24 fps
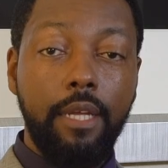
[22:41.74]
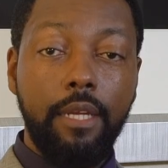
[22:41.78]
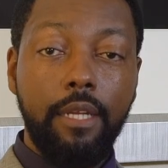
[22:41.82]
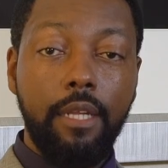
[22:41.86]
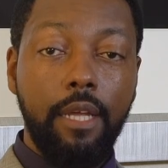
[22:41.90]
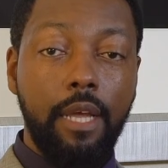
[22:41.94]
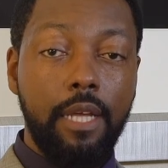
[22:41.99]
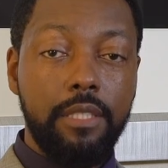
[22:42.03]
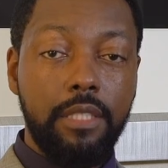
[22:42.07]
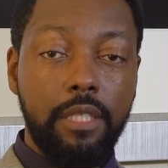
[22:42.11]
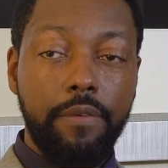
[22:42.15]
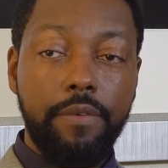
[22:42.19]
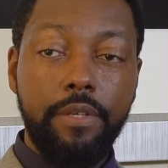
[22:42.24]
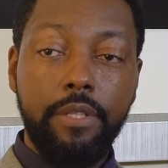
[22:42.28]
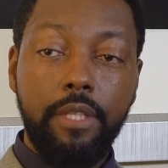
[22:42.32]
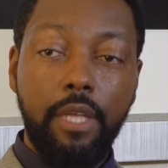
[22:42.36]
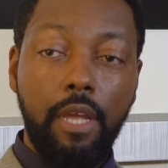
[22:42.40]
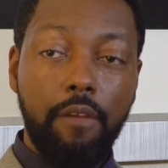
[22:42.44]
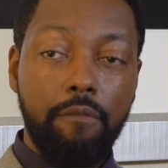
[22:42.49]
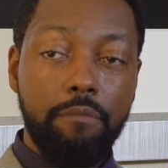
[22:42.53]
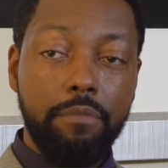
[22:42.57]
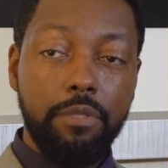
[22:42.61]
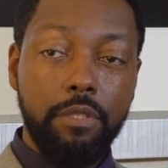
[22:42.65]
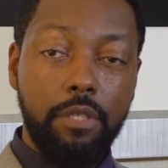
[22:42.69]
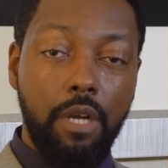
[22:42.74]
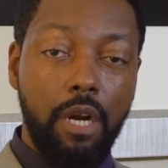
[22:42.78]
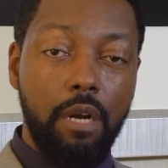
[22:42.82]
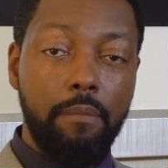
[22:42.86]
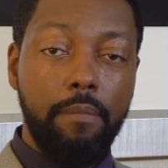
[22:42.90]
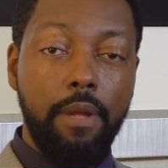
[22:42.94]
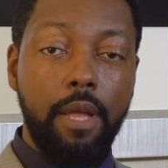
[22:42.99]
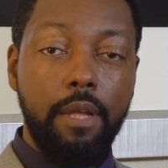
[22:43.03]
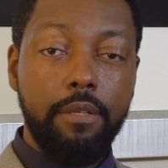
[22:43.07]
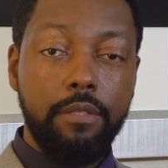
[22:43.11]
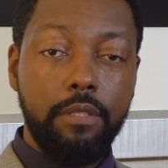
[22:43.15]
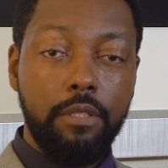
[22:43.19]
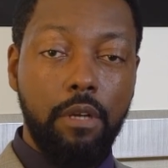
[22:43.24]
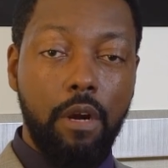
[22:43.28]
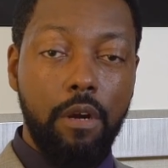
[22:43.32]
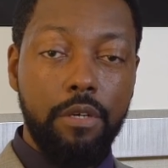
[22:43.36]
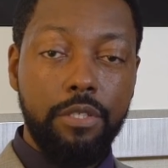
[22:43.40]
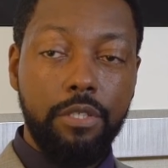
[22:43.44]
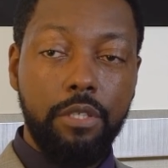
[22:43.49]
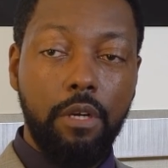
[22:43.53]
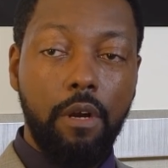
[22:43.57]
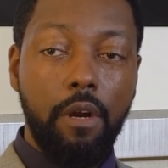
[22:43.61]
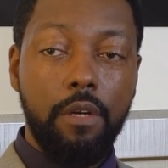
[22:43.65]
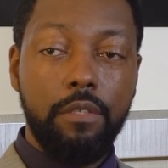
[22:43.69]
it has everything from star maps, star
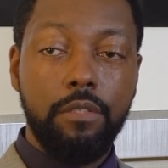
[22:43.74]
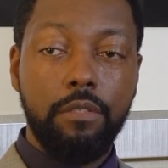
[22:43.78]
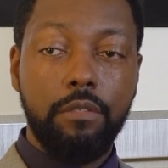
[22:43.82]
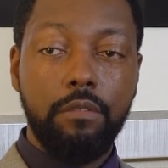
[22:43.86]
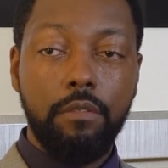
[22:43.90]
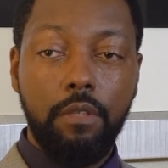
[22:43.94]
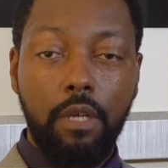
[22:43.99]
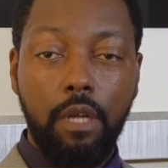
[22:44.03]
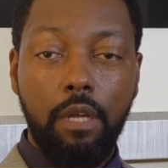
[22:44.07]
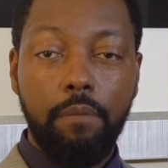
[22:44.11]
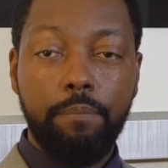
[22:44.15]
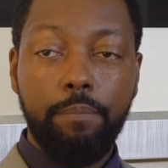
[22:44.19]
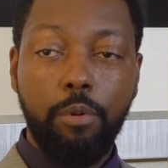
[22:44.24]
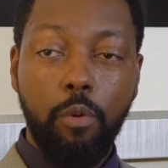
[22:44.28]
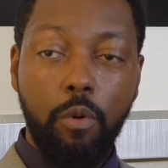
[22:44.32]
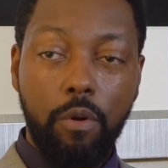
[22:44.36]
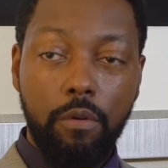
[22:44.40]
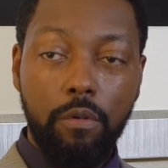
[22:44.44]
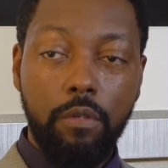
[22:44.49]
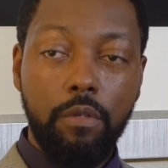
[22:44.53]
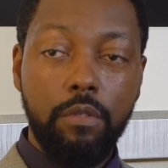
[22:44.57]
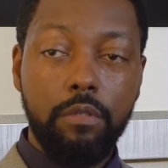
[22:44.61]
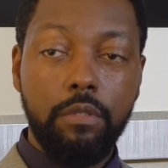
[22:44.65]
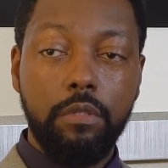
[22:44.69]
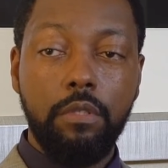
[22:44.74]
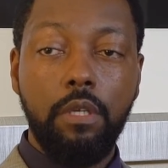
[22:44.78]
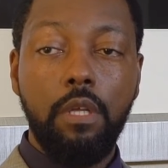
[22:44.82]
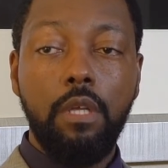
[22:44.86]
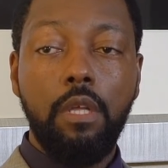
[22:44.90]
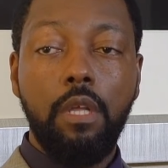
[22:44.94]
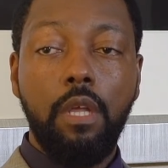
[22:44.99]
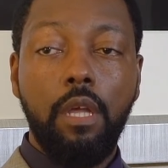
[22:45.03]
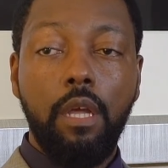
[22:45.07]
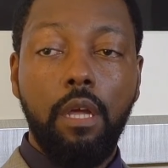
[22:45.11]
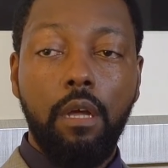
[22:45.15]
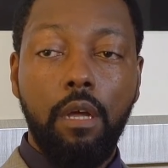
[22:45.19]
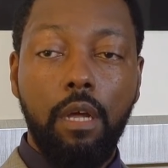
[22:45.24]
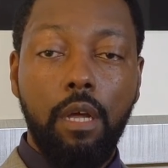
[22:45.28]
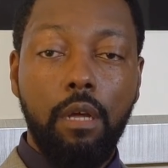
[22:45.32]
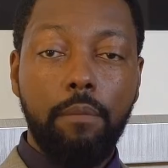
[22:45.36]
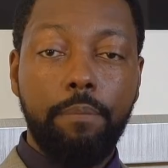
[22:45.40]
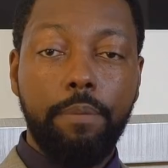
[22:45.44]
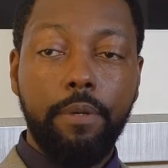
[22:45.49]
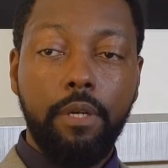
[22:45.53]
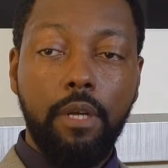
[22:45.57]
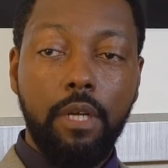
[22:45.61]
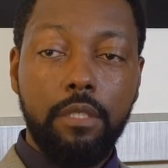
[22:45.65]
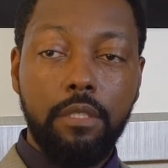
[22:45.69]
charts, portals,
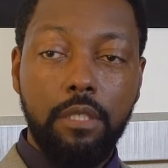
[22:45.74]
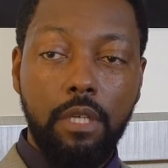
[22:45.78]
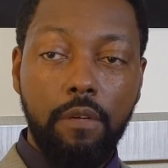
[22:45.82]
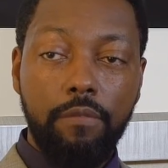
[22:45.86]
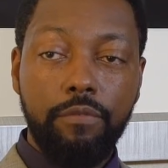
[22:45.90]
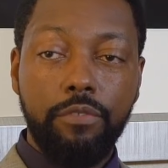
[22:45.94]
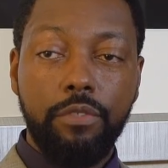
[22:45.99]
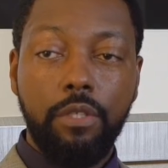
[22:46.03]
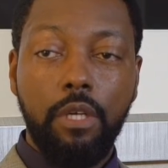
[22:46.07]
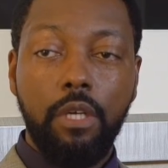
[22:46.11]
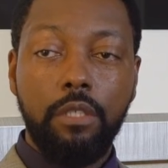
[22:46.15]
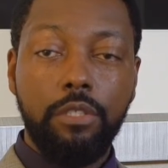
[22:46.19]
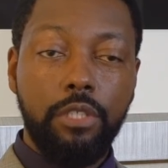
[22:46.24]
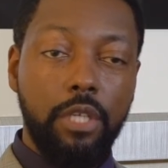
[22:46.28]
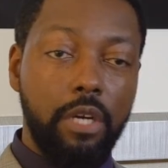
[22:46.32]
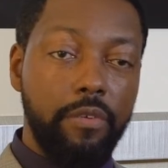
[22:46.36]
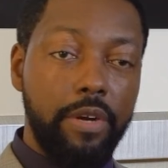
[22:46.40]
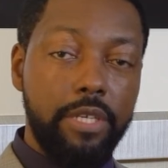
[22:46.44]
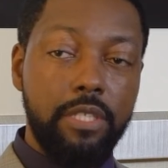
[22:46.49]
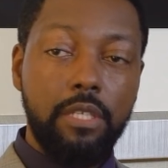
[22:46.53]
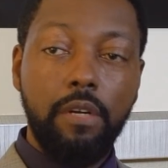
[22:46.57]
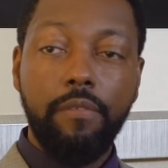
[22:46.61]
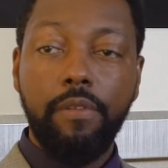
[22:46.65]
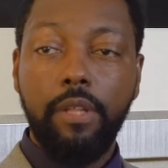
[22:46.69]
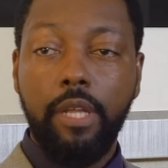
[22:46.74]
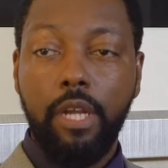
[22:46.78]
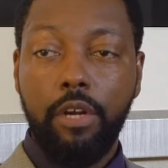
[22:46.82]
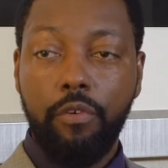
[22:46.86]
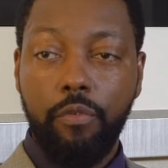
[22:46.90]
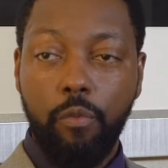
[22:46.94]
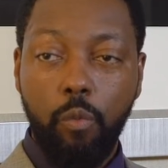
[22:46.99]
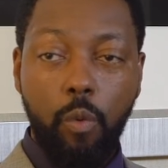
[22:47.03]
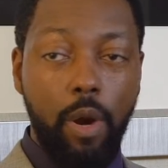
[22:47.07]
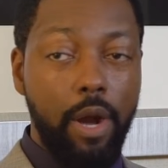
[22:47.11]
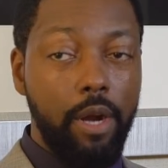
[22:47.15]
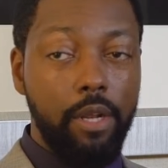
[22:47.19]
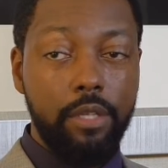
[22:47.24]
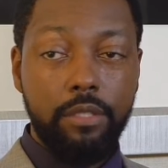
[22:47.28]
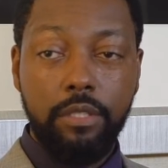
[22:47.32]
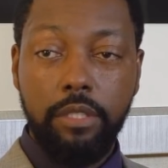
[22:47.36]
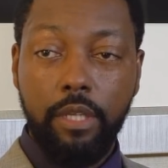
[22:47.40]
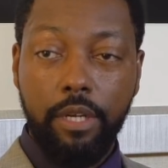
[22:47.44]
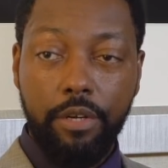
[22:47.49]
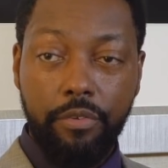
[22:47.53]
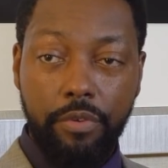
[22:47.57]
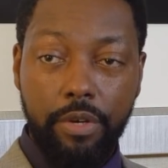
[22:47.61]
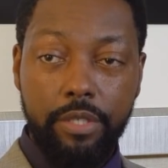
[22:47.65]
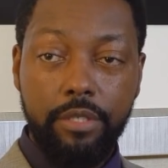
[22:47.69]
production of generation of wireless
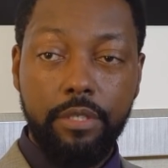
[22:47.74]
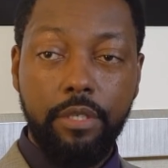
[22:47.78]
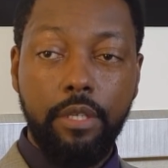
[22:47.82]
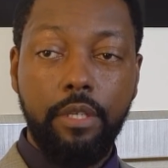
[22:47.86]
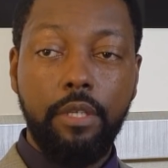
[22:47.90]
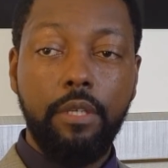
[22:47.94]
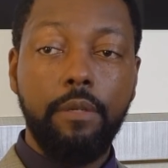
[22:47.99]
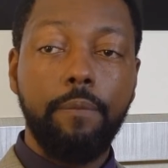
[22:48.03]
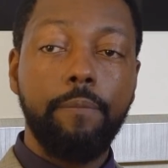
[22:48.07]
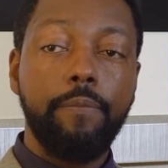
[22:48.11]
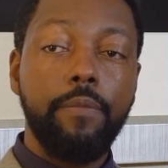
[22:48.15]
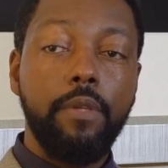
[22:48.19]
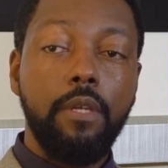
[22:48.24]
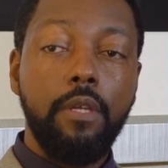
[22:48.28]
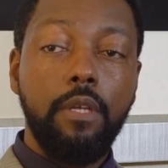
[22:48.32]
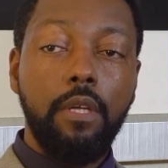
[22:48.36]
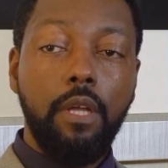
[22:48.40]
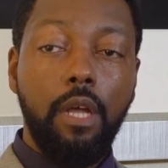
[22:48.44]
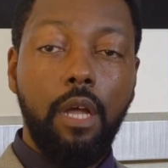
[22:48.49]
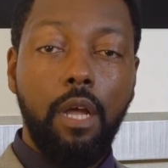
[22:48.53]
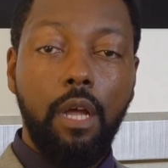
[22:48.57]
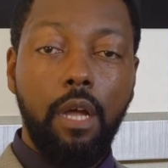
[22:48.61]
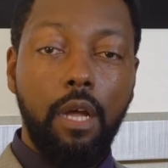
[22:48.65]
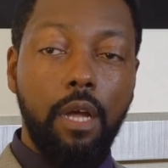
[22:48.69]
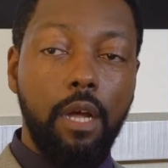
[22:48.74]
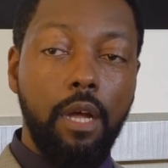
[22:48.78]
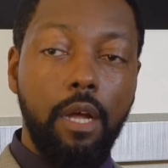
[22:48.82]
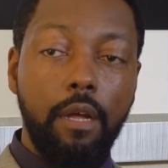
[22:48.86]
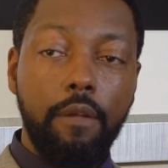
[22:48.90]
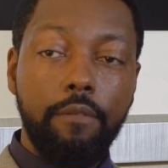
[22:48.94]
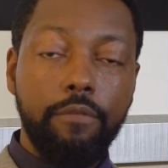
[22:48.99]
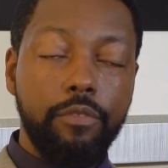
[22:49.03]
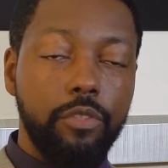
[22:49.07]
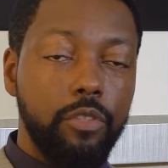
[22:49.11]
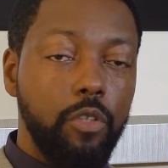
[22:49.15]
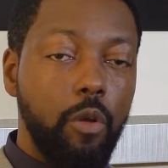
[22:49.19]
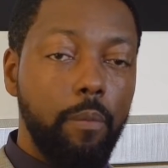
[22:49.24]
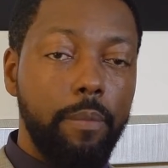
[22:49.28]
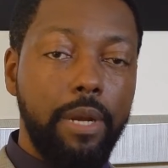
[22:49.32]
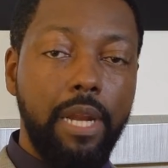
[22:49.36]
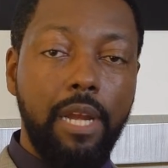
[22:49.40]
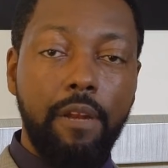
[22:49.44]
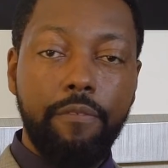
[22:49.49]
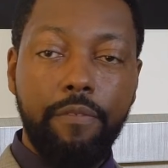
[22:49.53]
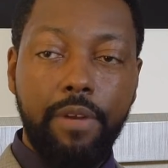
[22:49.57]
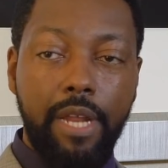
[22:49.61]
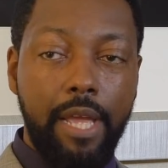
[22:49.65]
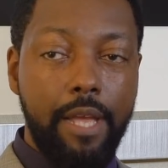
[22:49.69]
electricity, so many
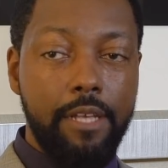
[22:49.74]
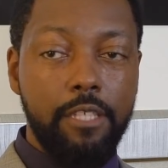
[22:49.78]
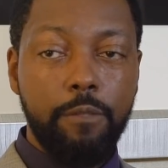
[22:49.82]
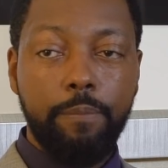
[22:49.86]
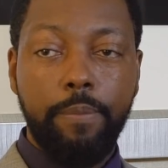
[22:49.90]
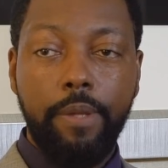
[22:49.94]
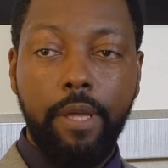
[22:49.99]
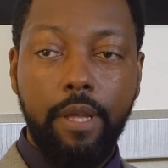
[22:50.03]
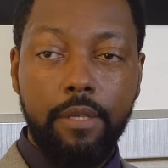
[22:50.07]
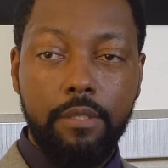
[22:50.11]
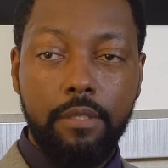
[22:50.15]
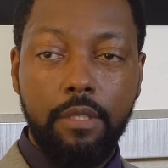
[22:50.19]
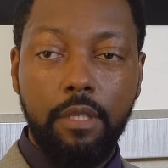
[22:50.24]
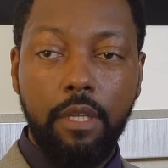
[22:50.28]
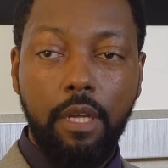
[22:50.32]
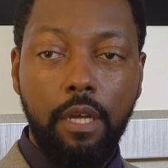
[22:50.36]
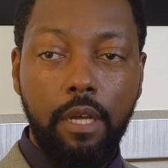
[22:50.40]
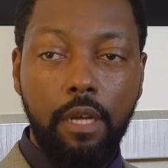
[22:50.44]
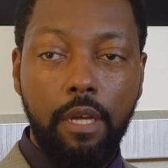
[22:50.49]
different aspects.